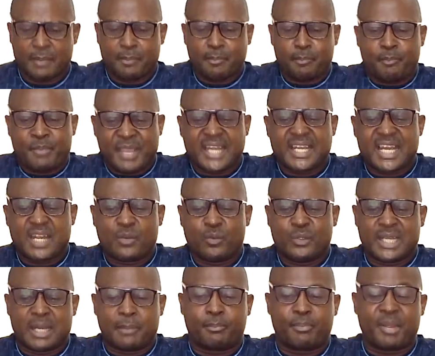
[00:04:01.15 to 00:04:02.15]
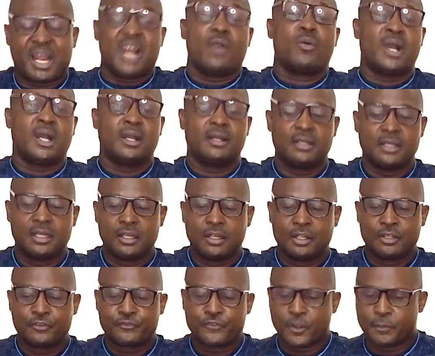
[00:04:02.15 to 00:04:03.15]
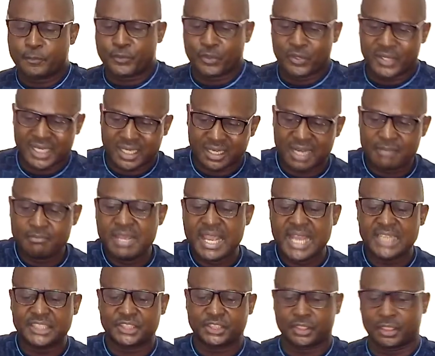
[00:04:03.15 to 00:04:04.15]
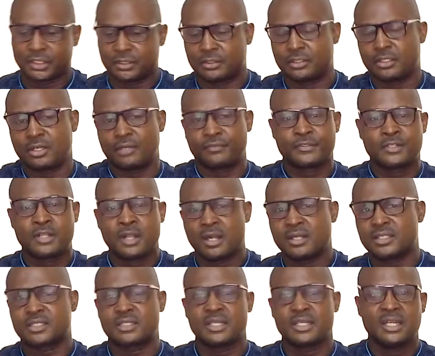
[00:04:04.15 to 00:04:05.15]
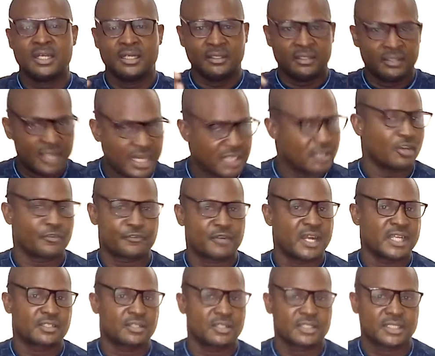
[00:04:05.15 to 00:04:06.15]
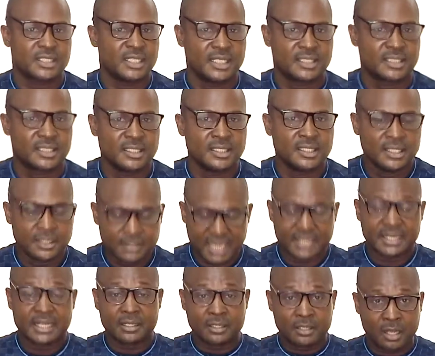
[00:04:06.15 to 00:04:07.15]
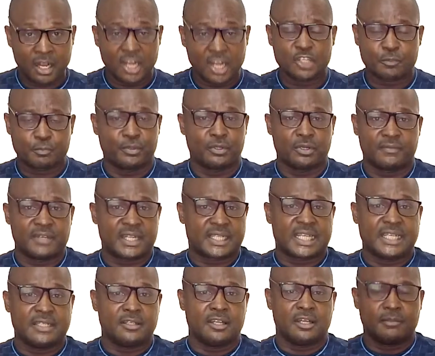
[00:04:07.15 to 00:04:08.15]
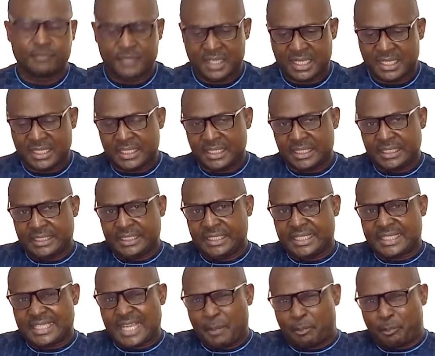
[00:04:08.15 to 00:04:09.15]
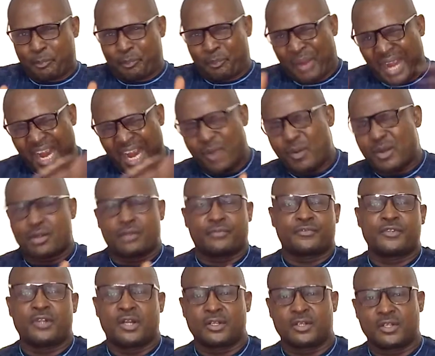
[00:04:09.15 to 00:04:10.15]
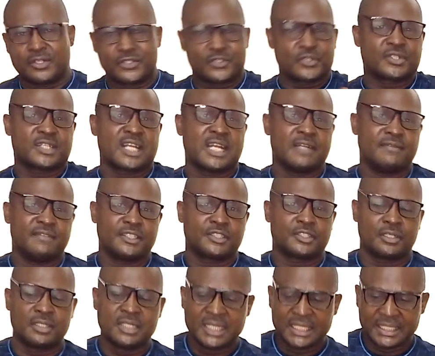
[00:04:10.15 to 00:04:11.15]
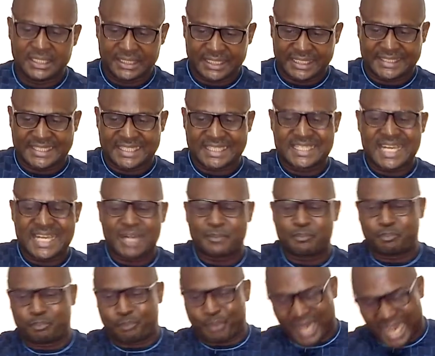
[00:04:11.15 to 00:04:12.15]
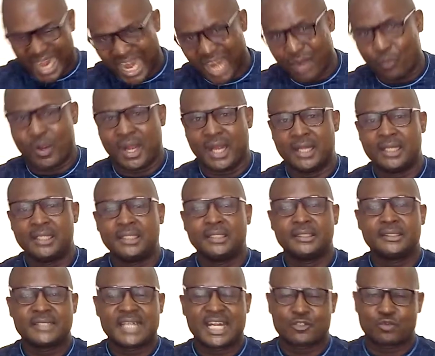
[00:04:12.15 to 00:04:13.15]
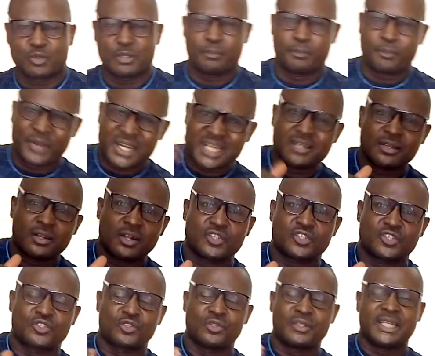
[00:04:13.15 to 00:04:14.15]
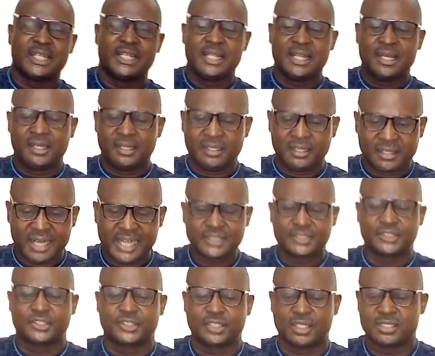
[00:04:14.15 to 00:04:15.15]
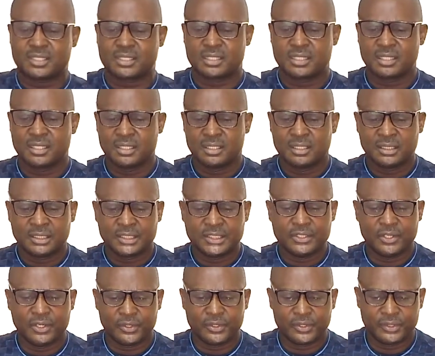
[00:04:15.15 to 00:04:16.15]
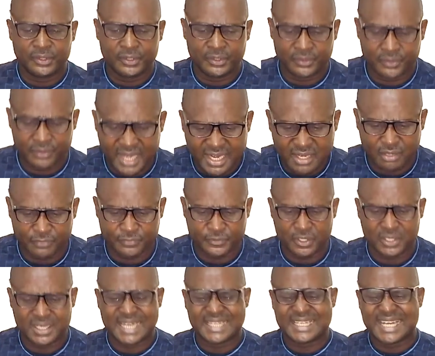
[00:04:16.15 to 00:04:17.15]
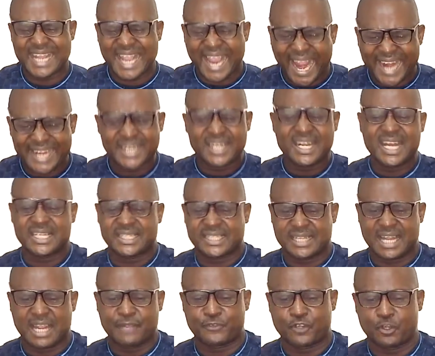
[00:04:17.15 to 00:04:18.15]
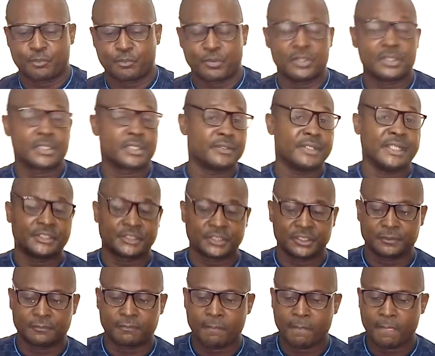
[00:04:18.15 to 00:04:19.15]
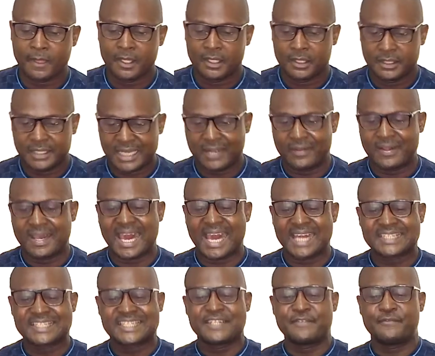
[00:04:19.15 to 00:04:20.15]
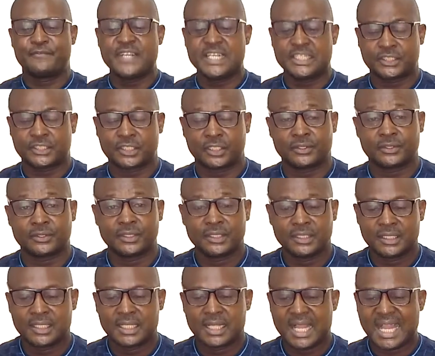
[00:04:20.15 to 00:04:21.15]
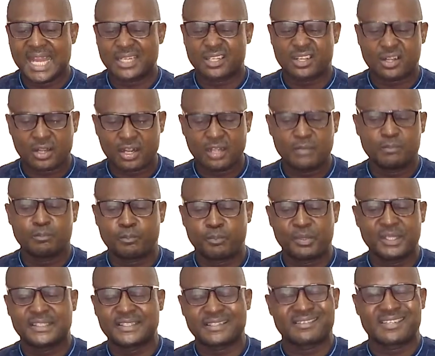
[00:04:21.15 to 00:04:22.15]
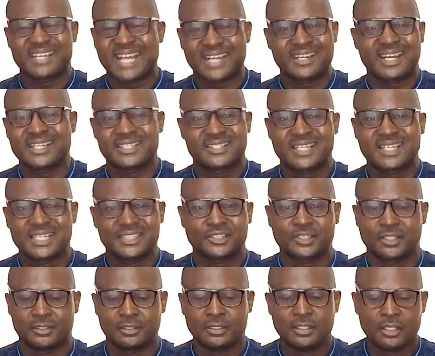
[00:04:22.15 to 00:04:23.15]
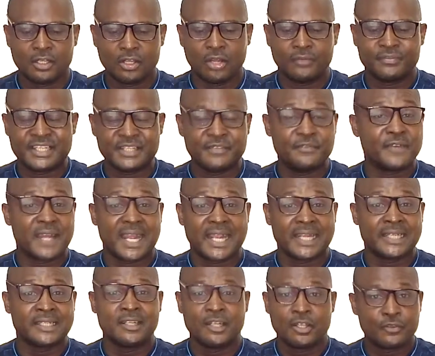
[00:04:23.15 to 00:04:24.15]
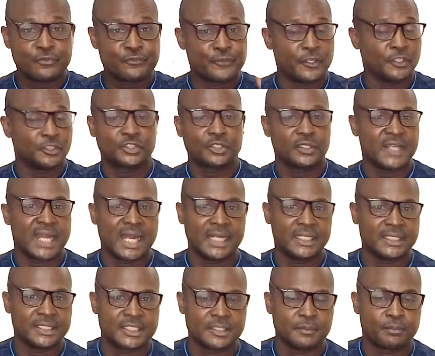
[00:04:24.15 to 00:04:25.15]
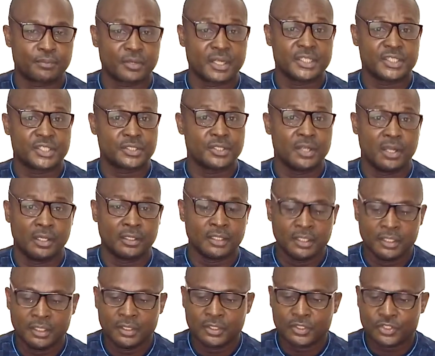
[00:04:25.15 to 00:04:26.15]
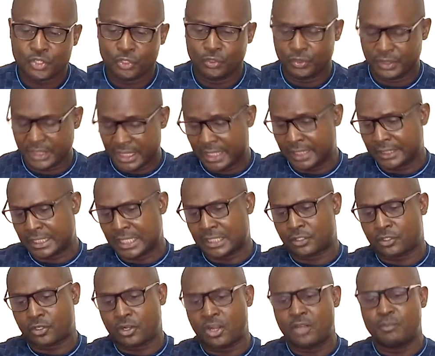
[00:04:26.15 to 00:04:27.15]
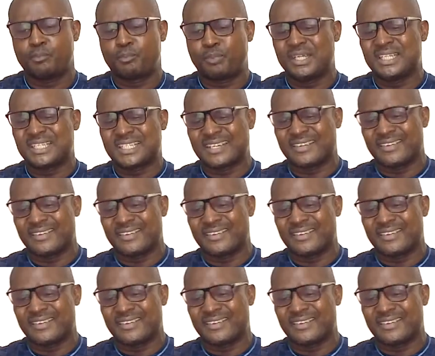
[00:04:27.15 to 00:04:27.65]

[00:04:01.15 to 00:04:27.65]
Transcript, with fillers: embedded with the power for proclamation of God's reign of righteousness. Now the gospel of the kingdom is the power of God unto salvation. It is that power that will bring us to the righteous, you know, reign of God and endless life upon creation. Now activation and complete realization of divine functionality. Praise God. So uh, a complete